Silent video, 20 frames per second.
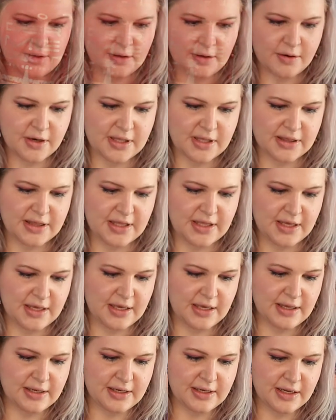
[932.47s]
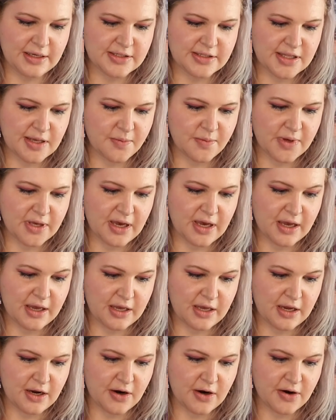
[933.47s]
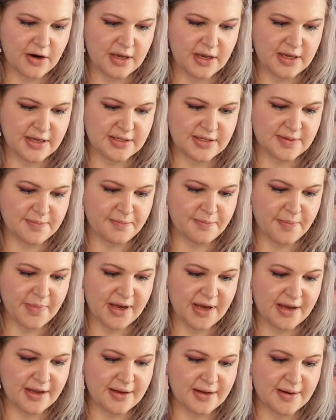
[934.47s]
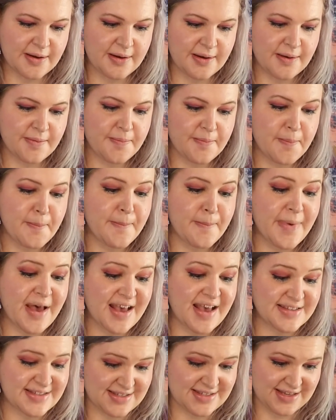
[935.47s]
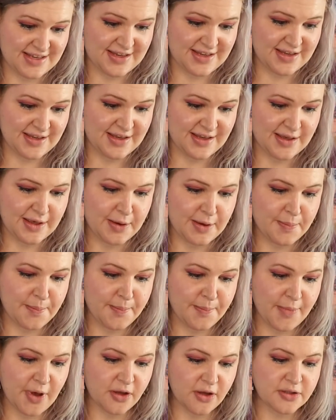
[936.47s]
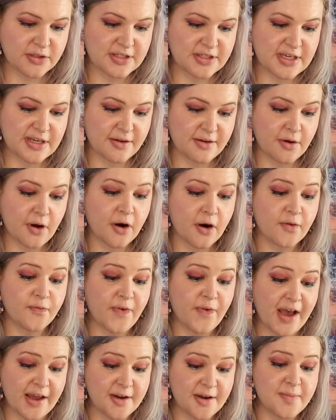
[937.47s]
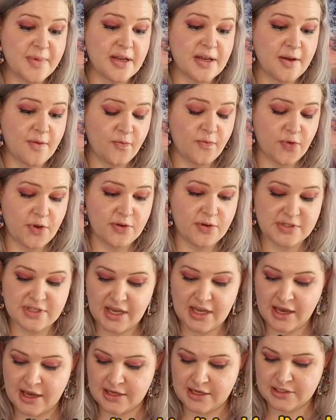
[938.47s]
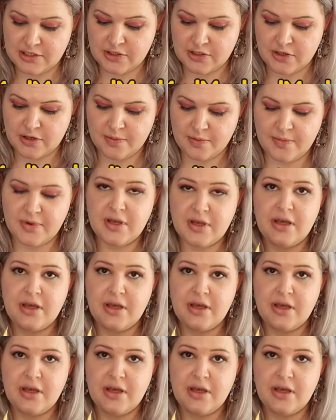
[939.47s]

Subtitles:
All right, the next thing we got here is Mud Masky vitamin infused eye serum.